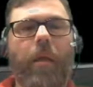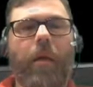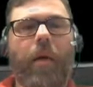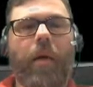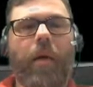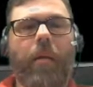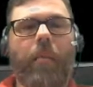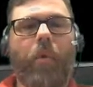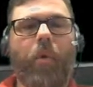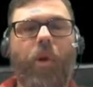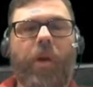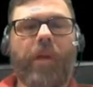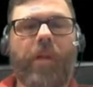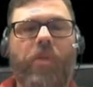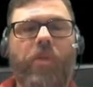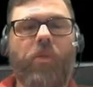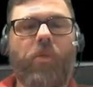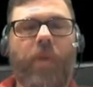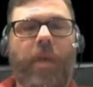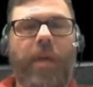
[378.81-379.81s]

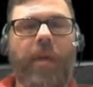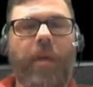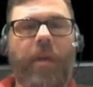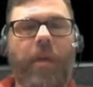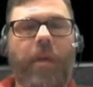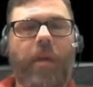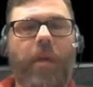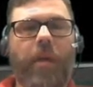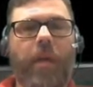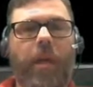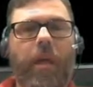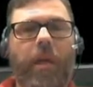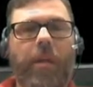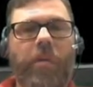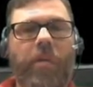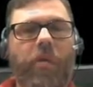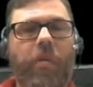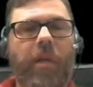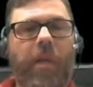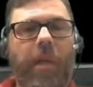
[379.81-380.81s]
orchestrator
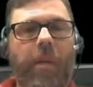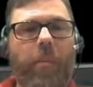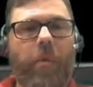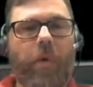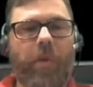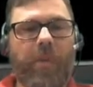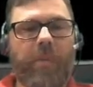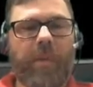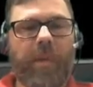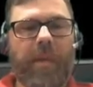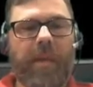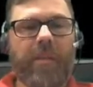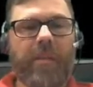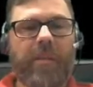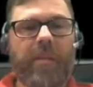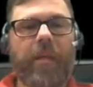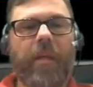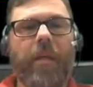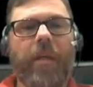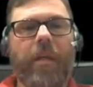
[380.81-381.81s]
to the network space.